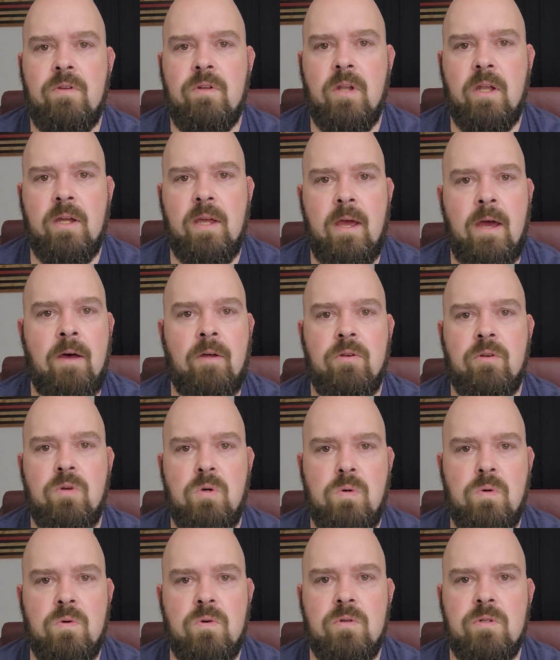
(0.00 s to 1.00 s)
you like
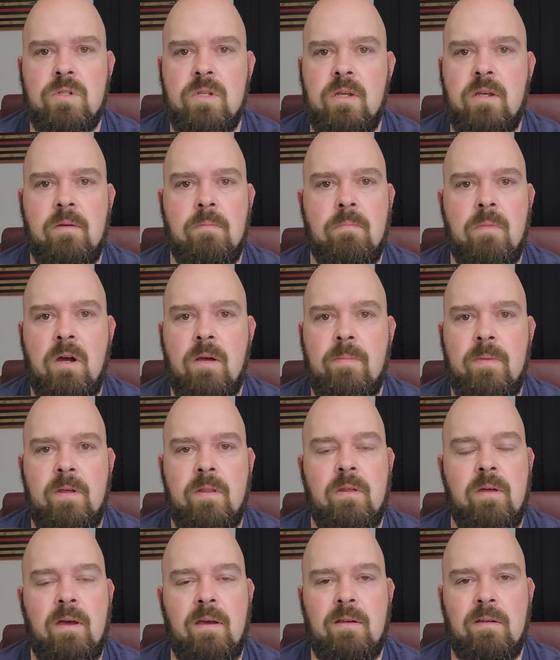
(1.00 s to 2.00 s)
outdoors, it might be
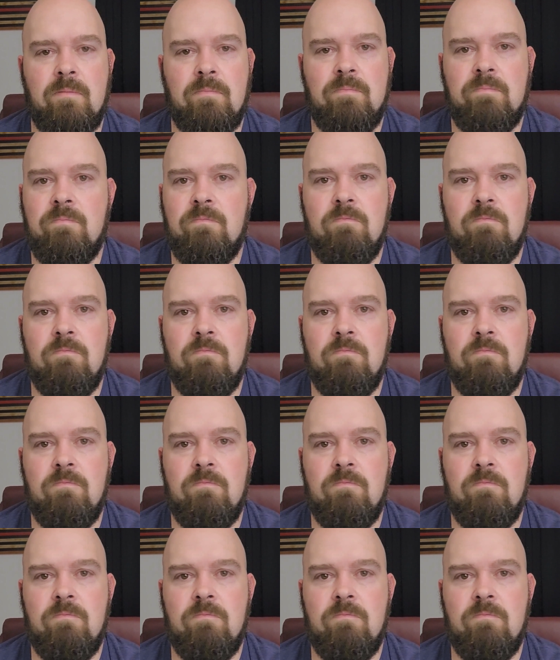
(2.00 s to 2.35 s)
the